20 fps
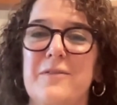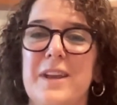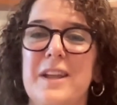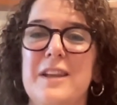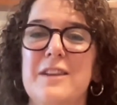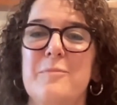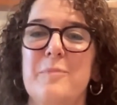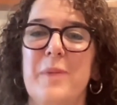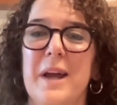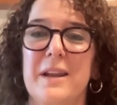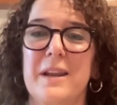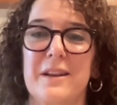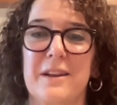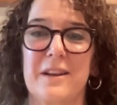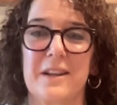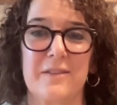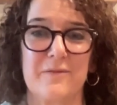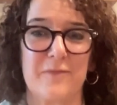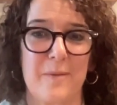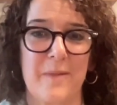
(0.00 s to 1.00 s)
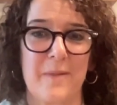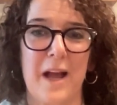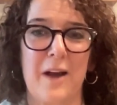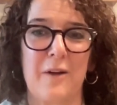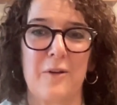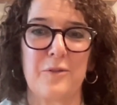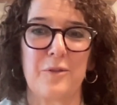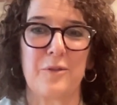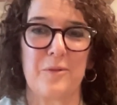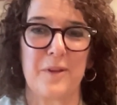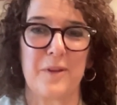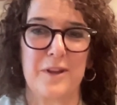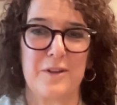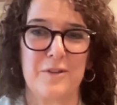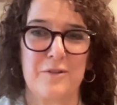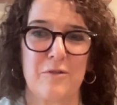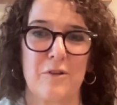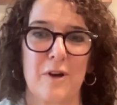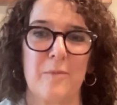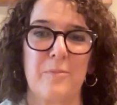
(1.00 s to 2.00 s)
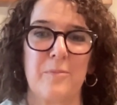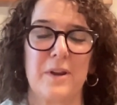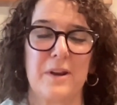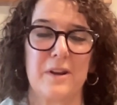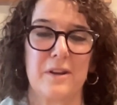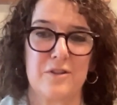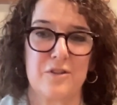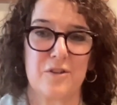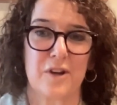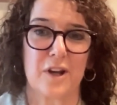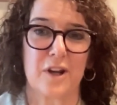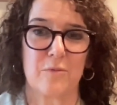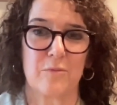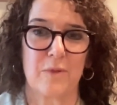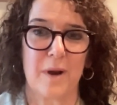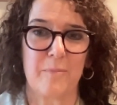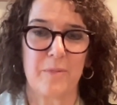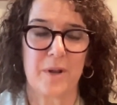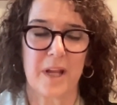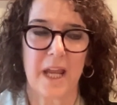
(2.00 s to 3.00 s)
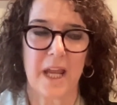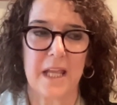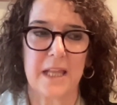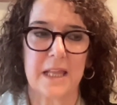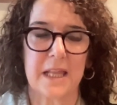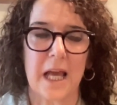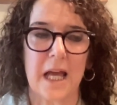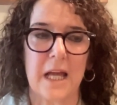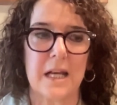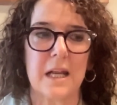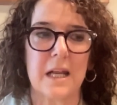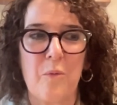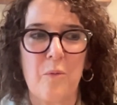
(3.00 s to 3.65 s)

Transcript: independently from the household that you grew up in, and you're going to replicate that.